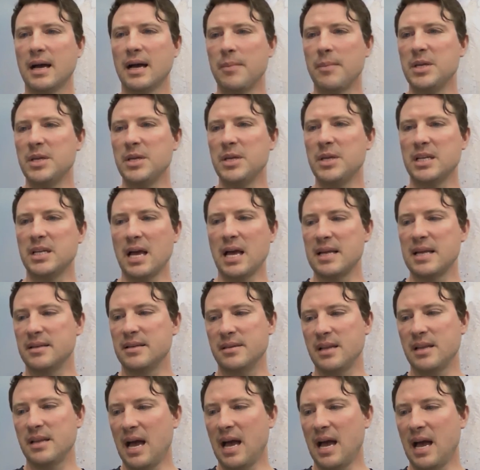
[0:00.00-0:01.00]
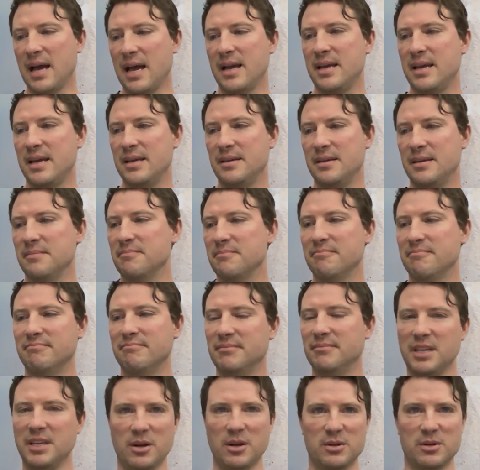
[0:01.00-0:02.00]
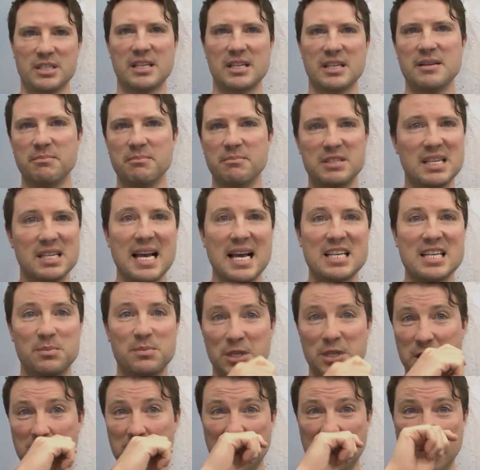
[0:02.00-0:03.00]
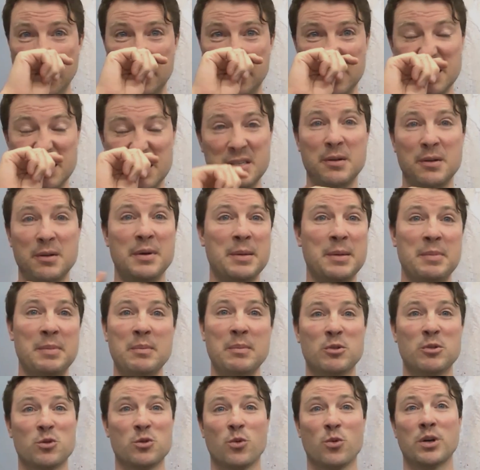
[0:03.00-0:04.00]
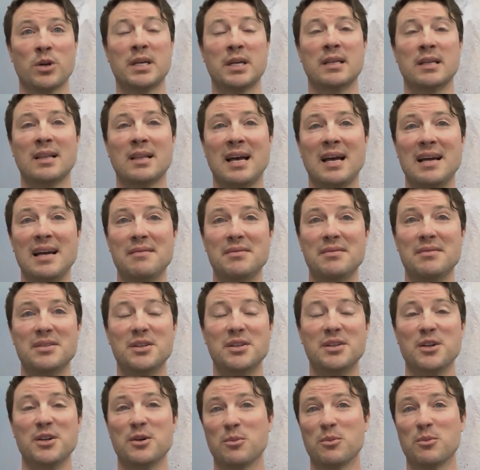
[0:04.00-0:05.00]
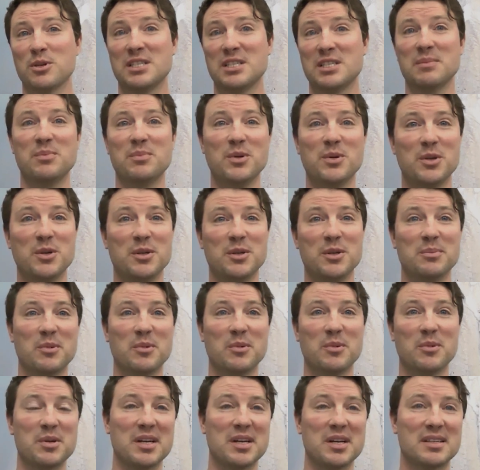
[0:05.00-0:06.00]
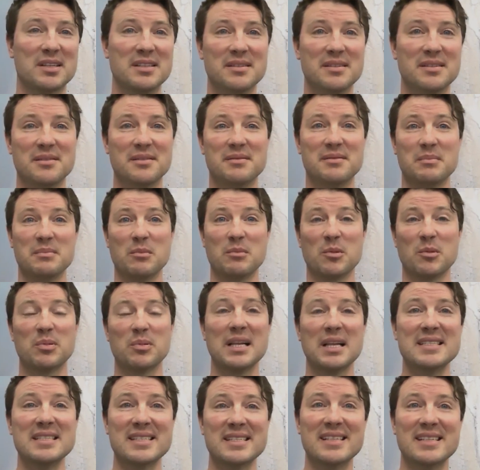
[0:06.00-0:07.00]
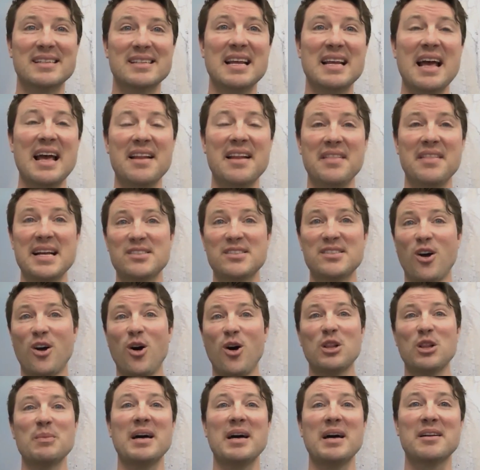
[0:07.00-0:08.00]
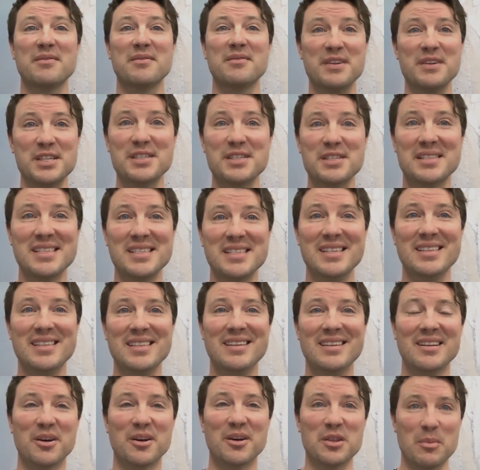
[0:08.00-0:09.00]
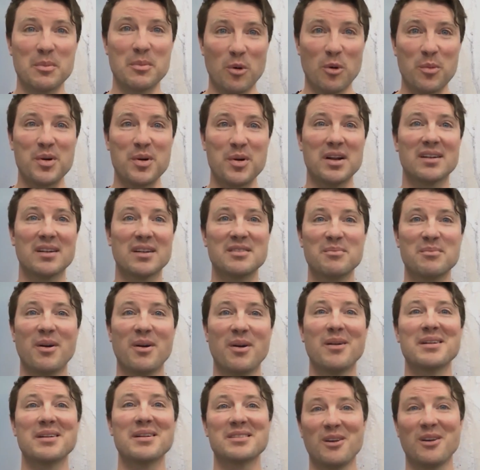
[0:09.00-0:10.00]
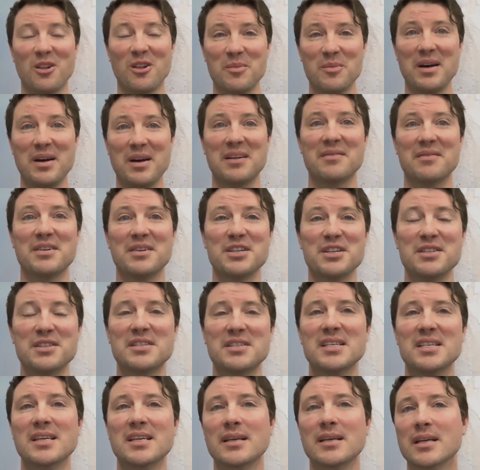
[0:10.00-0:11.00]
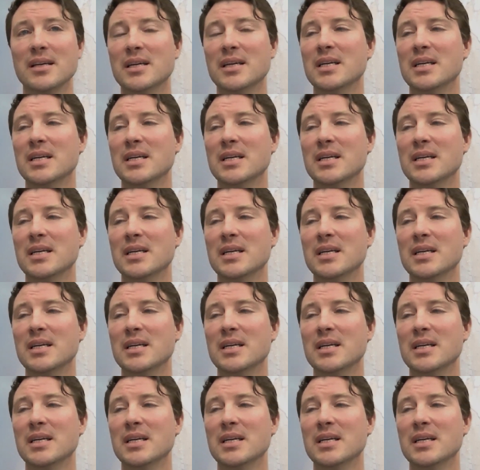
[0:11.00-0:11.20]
I mean, I you know, in Slack's mission again is to make people's working lives, you know, more simple, more productive, pleasant, and that's all about efficiency. You know, the more productive part is all about efficiency.